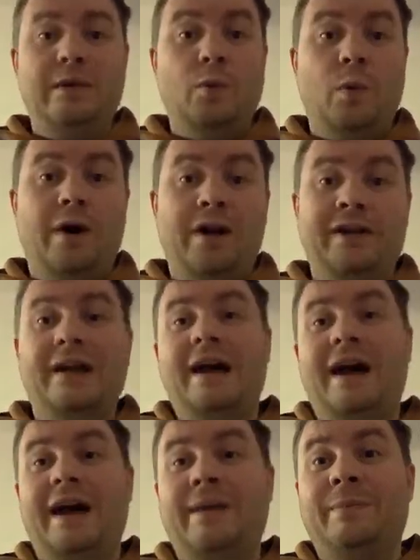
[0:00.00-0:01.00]
one
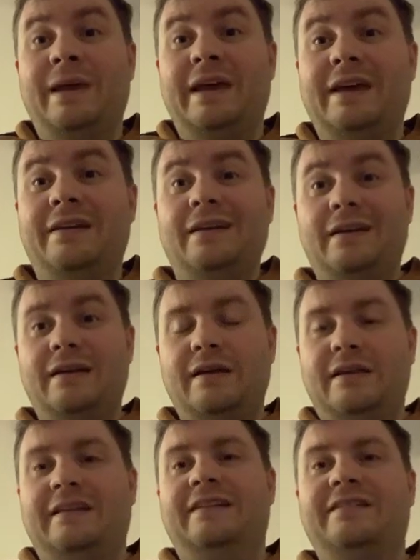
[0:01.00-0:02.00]
I made
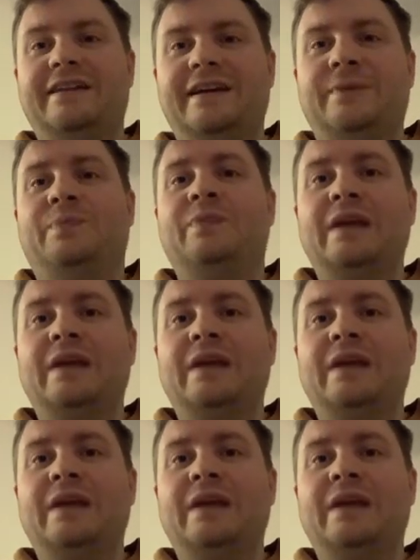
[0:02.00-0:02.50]
yesterday.